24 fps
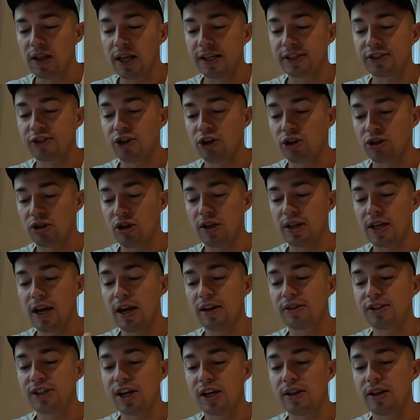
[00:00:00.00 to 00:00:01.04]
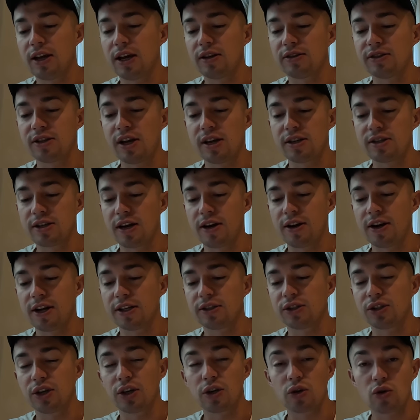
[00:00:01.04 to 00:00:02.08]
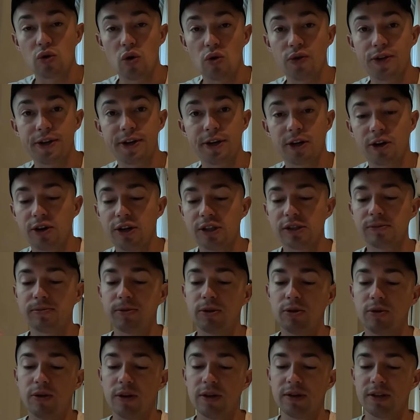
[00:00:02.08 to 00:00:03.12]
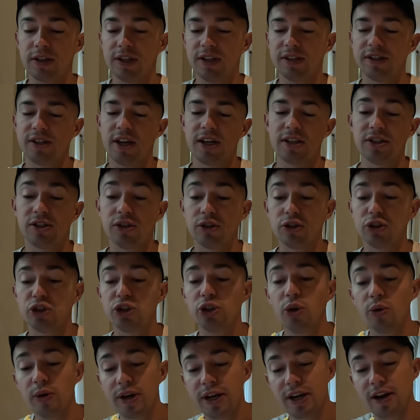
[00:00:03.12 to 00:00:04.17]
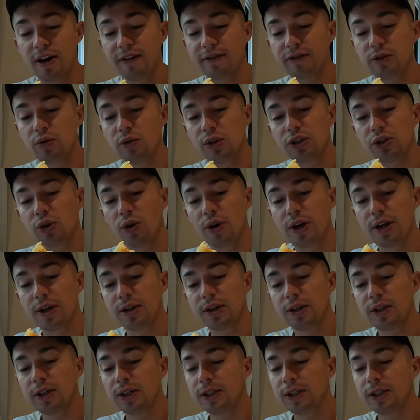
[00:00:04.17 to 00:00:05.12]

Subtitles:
less cooked than the outside. The outside's got a nice like golden crisp to it, and the inside's still chewy enough to enjoy.